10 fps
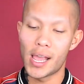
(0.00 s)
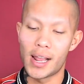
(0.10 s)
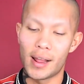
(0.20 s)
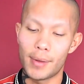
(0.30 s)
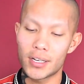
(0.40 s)

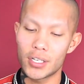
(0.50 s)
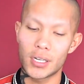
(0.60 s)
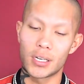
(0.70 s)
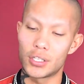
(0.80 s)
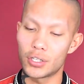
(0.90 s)
and I'm actually
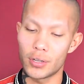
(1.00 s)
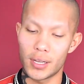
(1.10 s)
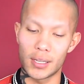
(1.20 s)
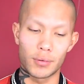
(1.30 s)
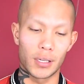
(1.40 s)
gonna show you
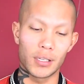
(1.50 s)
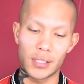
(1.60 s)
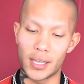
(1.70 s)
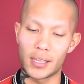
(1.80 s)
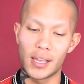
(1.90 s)
guys what it looks
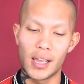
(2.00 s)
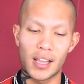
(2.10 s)
like.